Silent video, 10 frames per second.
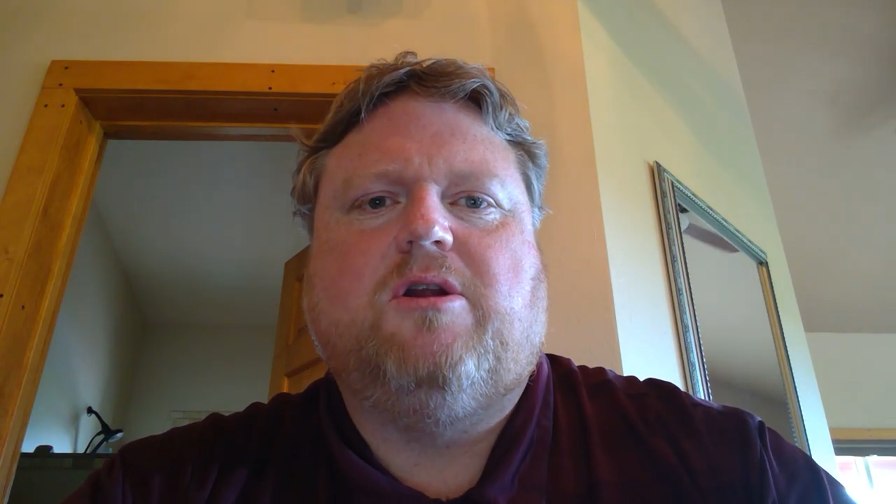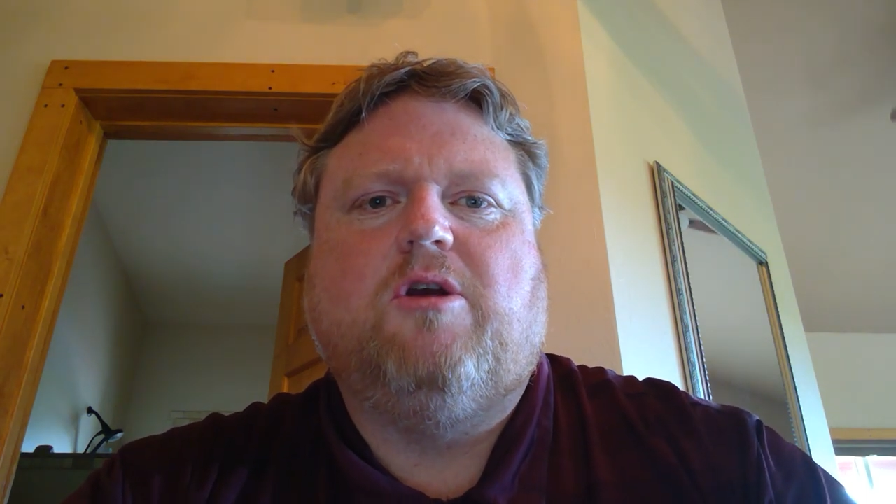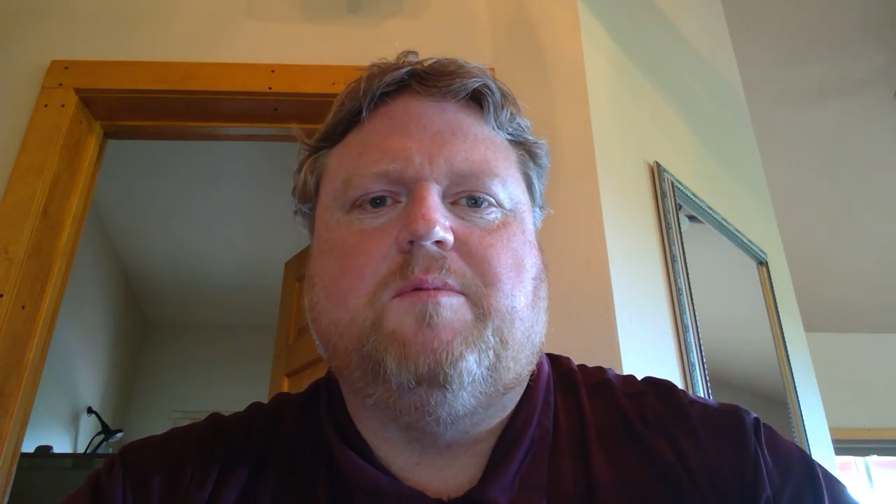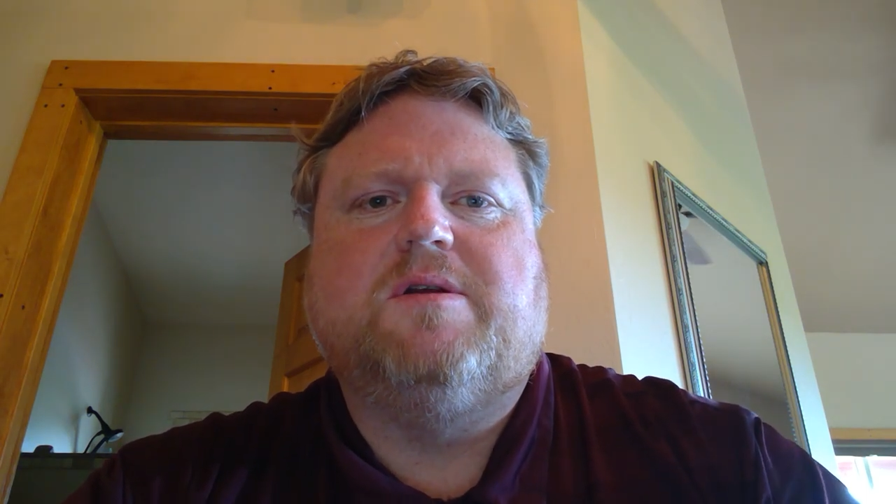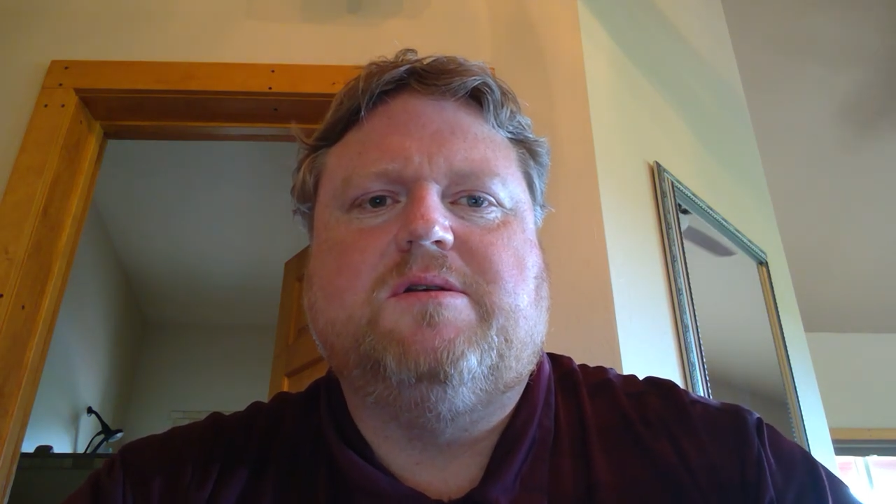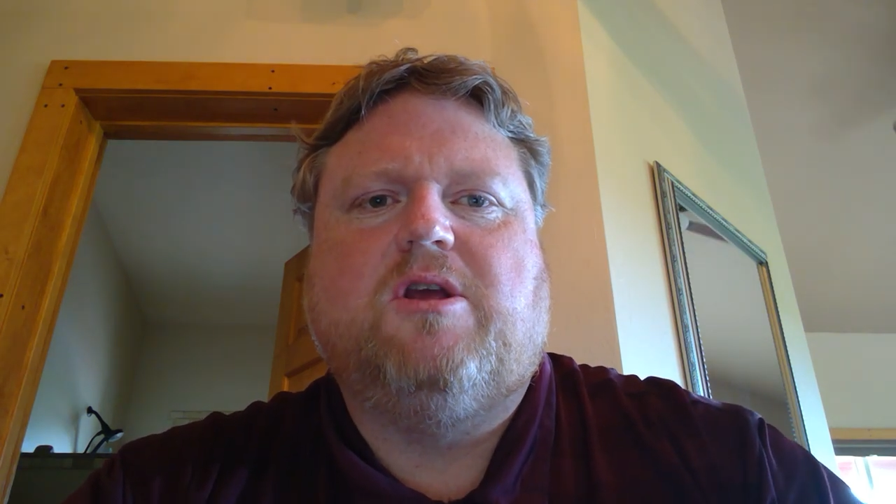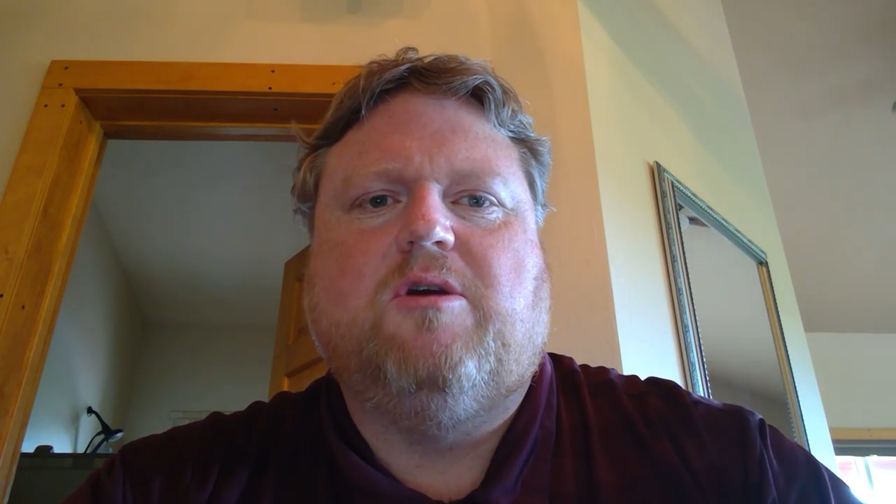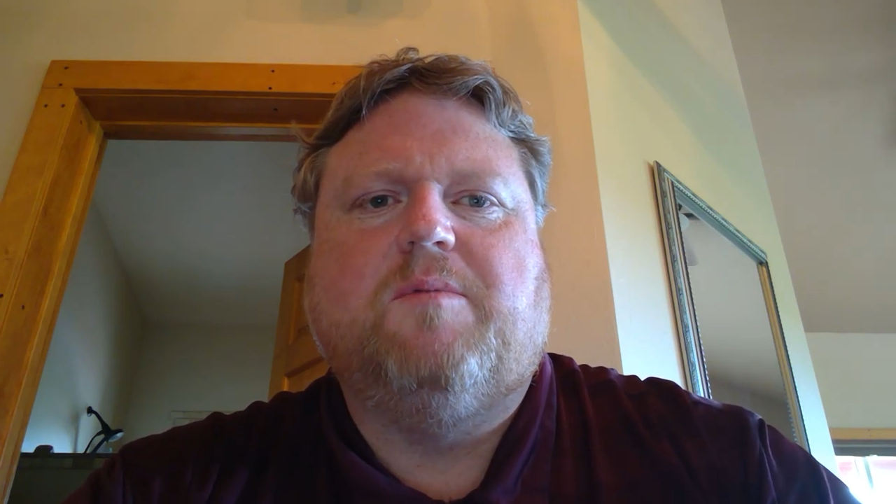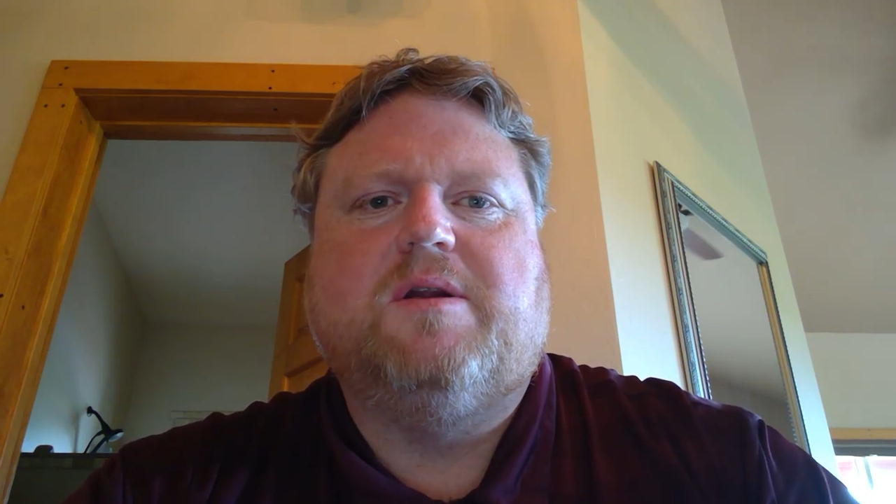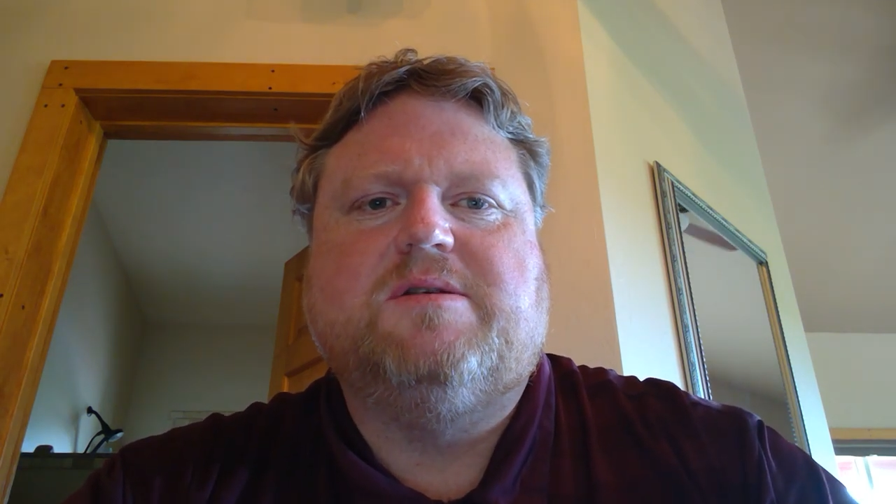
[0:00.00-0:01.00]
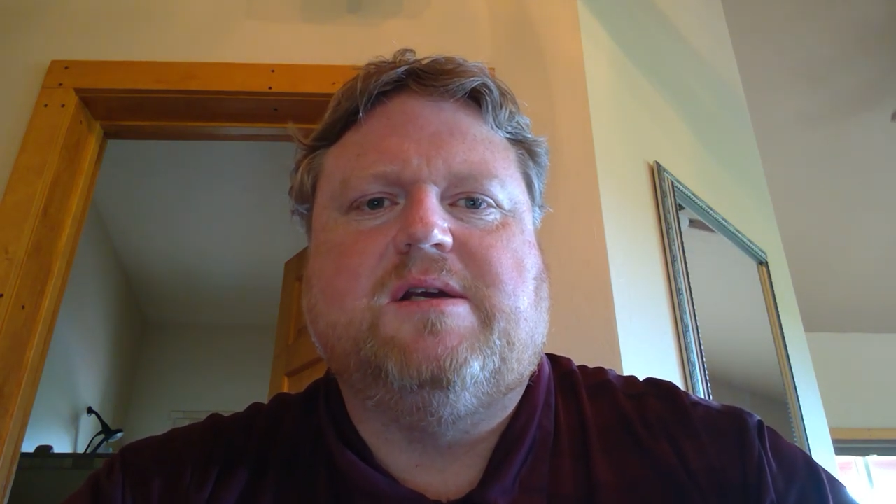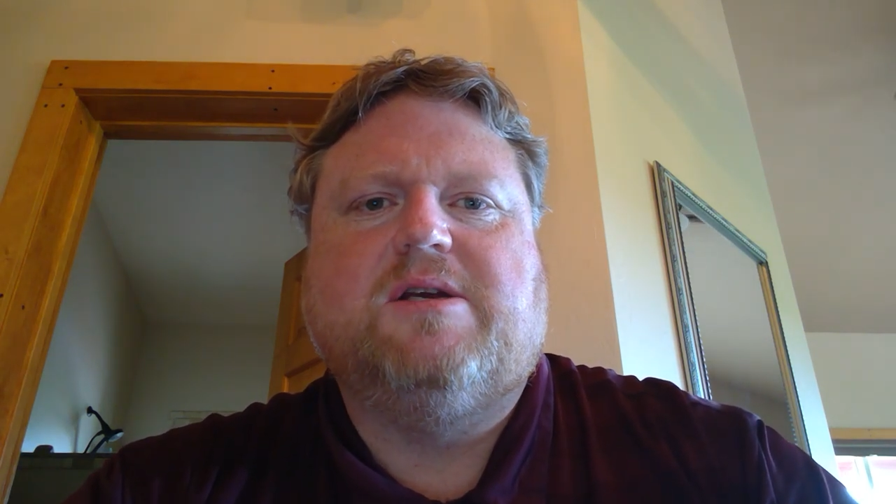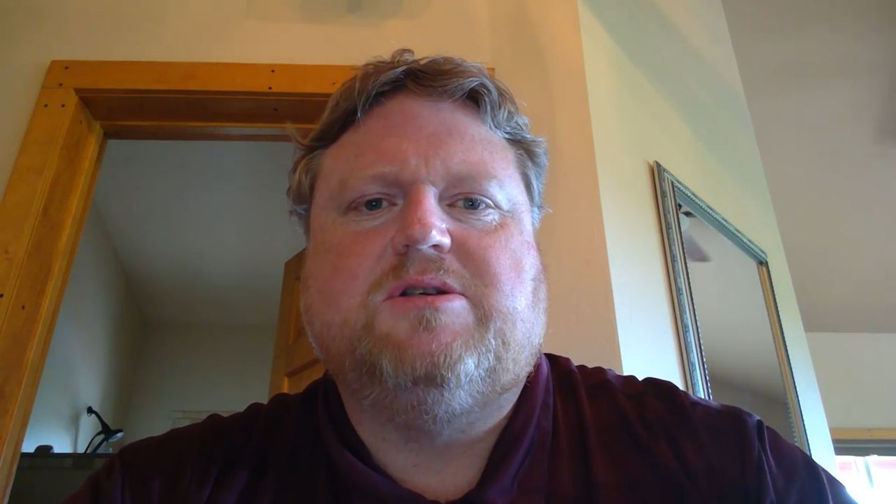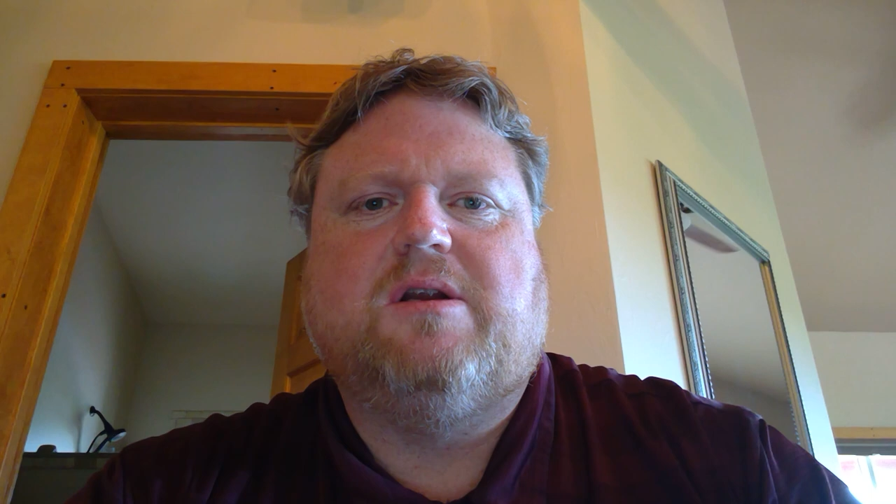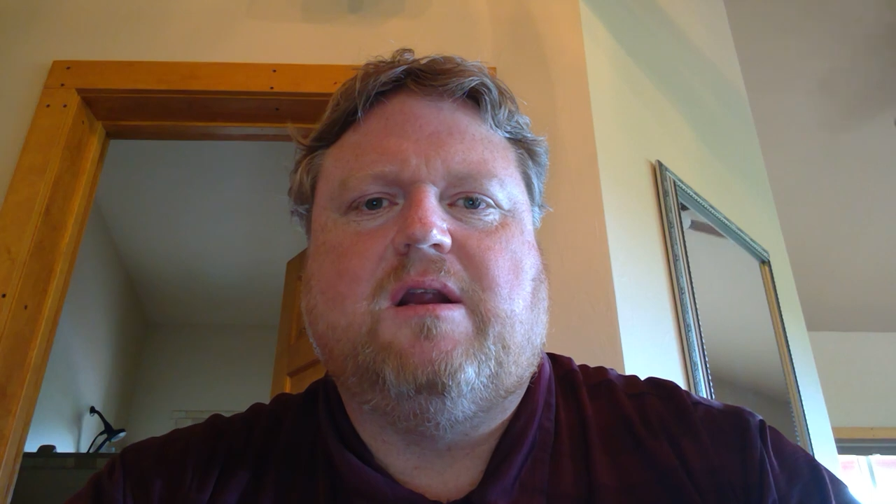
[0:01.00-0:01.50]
humanization,